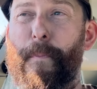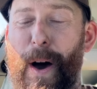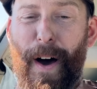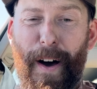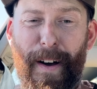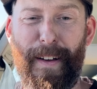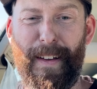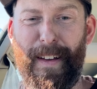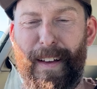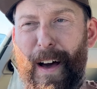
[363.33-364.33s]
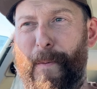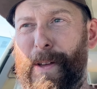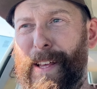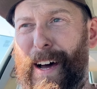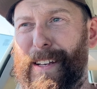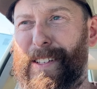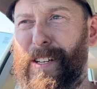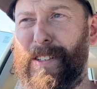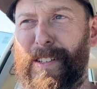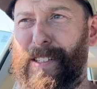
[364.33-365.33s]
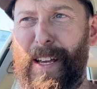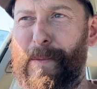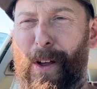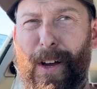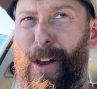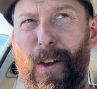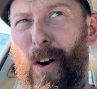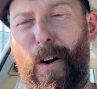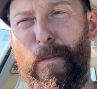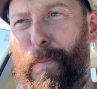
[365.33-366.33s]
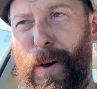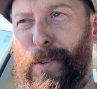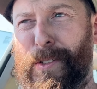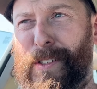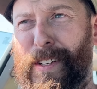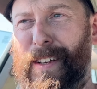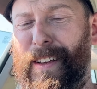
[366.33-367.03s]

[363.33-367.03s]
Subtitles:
bar. I mean, that doesn't seem like a lot of boost,